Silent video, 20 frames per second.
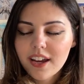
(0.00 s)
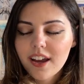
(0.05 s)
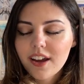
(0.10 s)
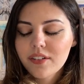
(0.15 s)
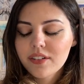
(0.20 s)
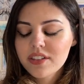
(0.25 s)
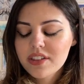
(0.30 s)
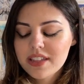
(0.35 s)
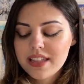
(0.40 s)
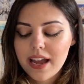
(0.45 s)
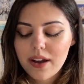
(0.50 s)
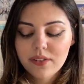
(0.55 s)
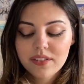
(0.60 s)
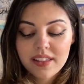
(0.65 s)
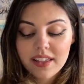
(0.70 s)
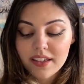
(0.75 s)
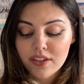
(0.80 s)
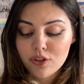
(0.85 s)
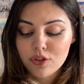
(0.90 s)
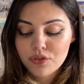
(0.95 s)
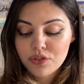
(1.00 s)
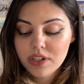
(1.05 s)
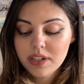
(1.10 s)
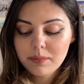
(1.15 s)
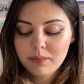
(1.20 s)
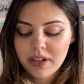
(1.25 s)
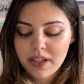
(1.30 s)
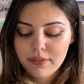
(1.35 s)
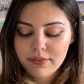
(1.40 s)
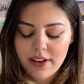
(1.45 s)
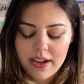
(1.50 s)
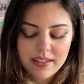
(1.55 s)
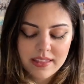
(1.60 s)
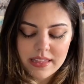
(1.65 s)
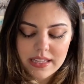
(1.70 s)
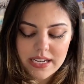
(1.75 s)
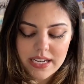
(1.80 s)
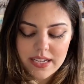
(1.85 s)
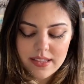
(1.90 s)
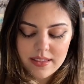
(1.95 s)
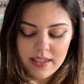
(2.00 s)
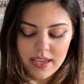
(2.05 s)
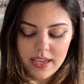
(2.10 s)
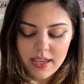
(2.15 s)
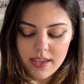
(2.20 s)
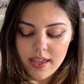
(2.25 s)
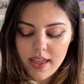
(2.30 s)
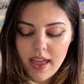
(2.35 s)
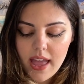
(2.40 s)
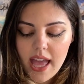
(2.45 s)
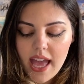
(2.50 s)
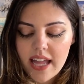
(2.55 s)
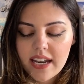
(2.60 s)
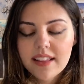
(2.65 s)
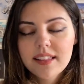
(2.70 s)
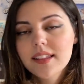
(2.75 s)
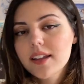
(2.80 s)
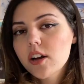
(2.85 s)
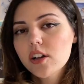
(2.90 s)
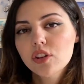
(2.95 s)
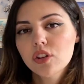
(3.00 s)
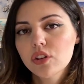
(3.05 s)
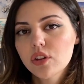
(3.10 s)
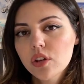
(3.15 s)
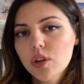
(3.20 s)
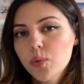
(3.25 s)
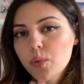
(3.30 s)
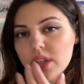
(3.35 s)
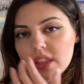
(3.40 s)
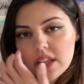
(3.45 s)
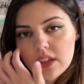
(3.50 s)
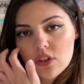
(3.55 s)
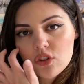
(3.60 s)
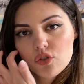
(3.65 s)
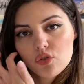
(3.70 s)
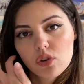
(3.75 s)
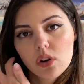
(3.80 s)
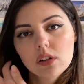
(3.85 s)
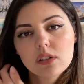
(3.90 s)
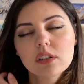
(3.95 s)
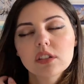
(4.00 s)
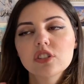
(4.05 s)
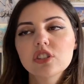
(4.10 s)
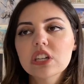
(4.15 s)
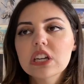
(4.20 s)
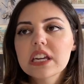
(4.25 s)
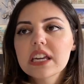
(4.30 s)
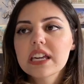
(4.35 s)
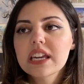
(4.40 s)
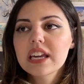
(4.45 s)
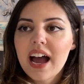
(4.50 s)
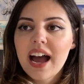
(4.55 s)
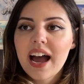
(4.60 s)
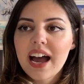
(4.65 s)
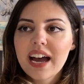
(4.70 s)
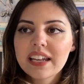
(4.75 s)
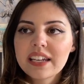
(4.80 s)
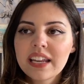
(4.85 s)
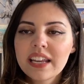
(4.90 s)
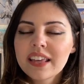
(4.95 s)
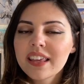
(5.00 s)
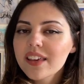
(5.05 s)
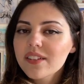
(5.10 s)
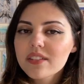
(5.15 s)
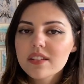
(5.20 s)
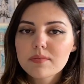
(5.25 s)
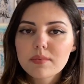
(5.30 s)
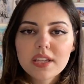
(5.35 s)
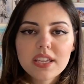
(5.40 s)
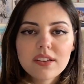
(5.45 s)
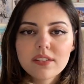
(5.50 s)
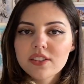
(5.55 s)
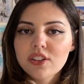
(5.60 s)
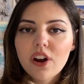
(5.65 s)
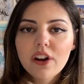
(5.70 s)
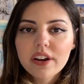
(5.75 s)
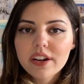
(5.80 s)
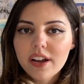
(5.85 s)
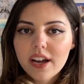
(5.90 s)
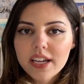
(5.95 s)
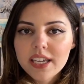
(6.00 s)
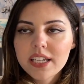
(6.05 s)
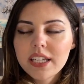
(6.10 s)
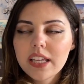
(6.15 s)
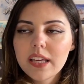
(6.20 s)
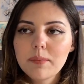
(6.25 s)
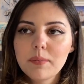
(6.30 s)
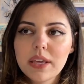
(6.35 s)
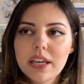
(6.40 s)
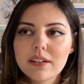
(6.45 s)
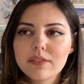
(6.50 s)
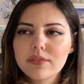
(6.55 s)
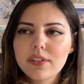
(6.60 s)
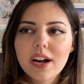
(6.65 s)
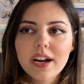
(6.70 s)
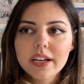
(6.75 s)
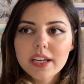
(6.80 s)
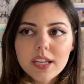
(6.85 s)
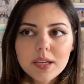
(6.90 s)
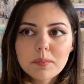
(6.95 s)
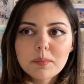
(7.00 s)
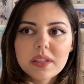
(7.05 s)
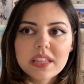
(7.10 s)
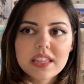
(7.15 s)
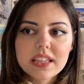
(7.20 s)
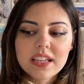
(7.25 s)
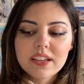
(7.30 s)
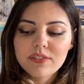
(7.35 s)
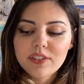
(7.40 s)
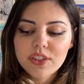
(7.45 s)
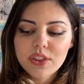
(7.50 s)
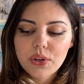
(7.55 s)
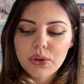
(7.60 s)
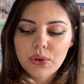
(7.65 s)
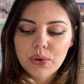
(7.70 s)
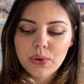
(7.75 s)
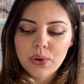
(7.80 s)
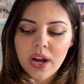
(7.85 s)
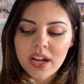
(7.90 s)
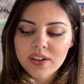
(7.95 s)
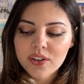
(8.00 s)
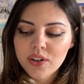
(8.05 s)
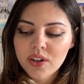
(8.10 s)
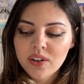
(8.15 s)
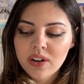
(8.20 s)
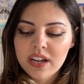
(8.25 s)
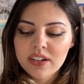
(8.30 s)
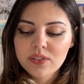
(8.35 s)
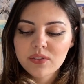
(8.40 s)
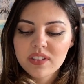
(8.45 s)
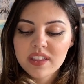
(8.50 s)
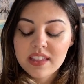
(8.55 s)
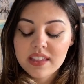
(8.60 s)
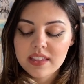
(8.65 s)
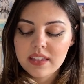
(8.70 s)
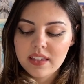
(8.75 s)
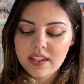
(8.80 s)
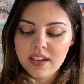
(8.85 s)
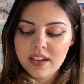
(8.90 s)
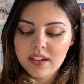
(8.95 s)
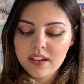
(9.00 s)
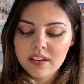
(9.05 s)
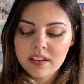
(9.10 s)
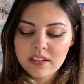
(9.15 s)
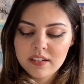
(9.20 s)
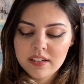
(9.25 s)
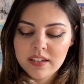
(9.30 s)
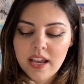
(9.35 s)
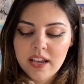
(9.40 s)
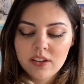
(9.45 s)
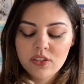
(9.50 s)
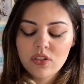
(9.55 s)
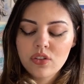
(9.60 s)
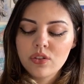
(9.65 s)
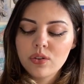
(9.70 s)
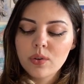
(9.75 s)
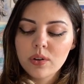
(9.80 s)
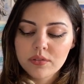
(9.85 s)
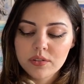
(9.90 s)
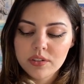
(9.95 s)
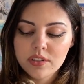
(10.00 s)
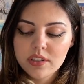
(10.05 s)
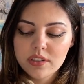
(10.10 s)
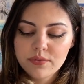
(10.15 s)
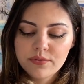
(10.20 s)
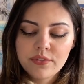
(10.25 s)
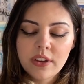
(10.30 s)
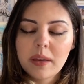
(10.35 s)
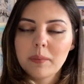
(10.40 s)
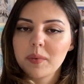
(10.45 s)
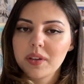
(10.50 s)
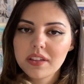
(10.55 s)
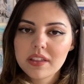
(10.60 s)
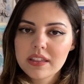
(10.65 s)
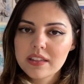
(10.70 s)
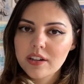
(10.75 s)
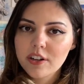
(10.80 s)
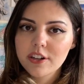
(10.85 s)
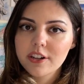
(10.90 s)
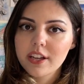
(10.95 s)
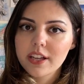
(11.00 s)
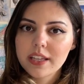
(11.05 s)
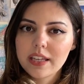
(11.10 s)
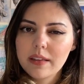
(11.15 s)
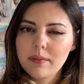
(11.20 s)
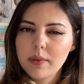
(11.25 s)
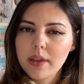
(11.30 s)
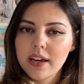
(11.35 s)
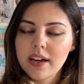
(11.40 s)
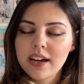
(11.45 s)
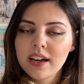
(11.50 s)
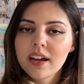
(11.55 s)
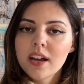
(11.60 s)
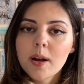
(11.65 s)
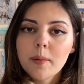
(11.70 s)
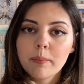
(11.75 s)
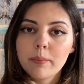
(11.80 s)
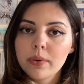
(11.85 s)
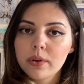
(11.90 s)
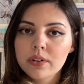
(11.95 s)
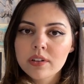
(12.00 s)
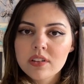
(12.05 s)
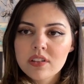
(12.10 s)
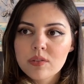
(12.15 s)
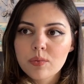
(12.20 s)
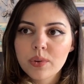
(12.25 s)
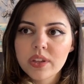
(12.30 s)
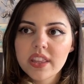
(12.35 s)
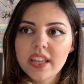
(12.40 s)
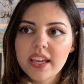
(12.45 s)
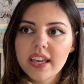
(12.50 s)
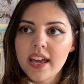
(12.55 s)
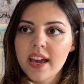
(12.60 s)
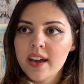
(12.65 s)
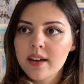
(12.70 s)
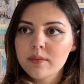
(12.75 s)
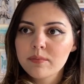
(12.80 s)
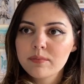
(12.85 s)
which sounds extremely fascinating, and it's got to do with astrology, and it gives me dark academia vibes, even though, I don't know, I don't see it next to other famous dark academia books when they get